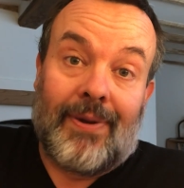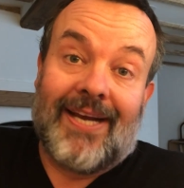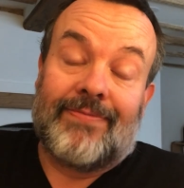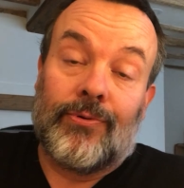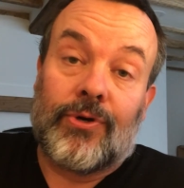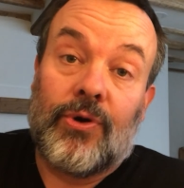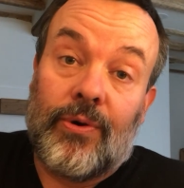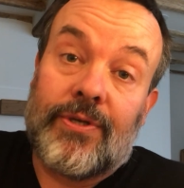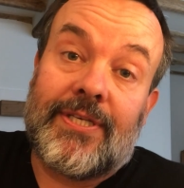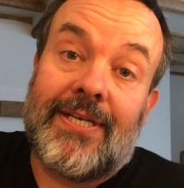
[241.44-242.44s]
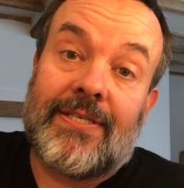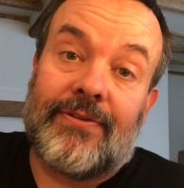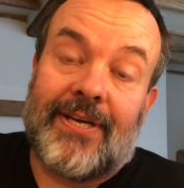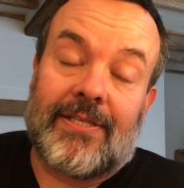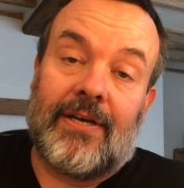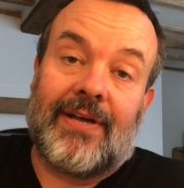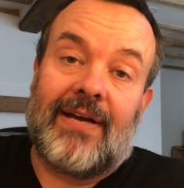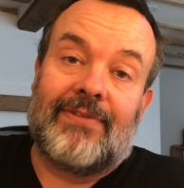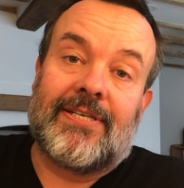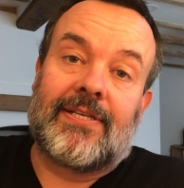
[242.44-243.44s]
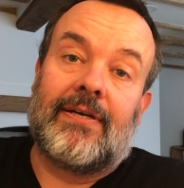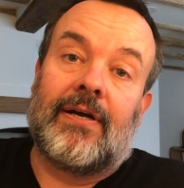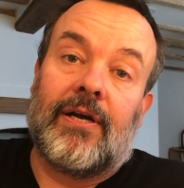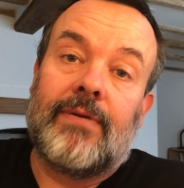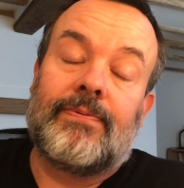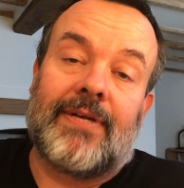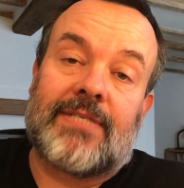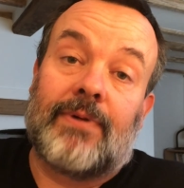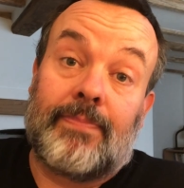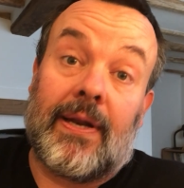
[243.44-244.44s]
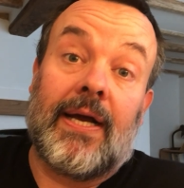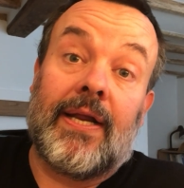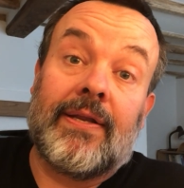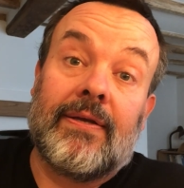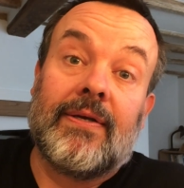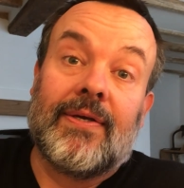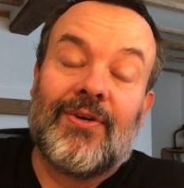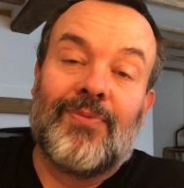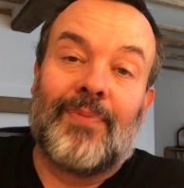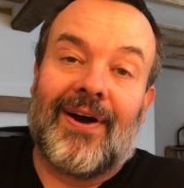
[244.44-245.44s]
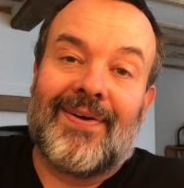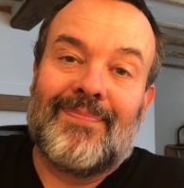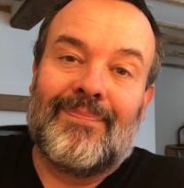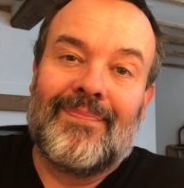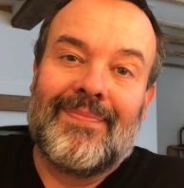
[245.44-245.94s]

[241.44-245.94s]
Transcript: paid for courses and things like that eventually, I hope. That's my plan. But